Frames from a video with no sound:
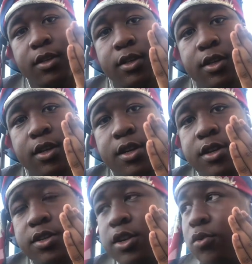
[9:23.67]
He's
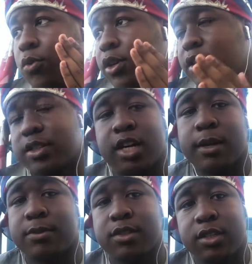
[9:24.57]
in one of the top
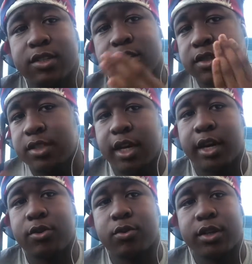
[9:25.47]
cities. He's out of
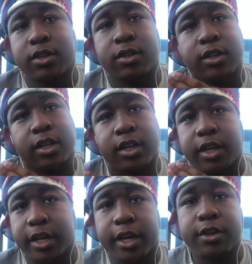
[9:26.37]
the way in a
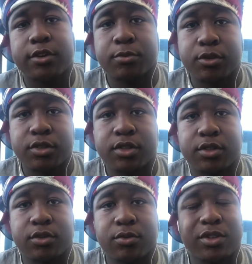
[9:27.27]
gated community.
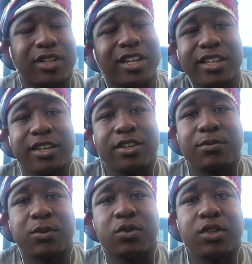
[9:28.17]
Well, not a gated
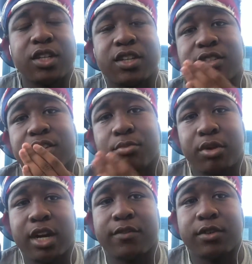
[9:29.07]
community. He's on
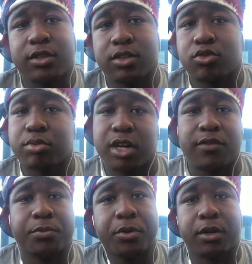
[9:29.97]
private
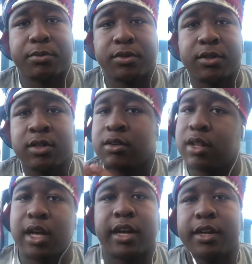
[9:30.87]
property. A
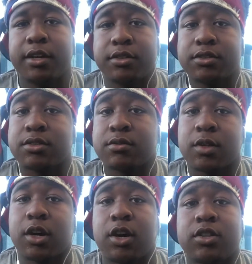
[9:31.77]
lot of acres.
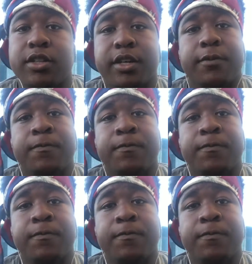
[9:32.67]
All of that.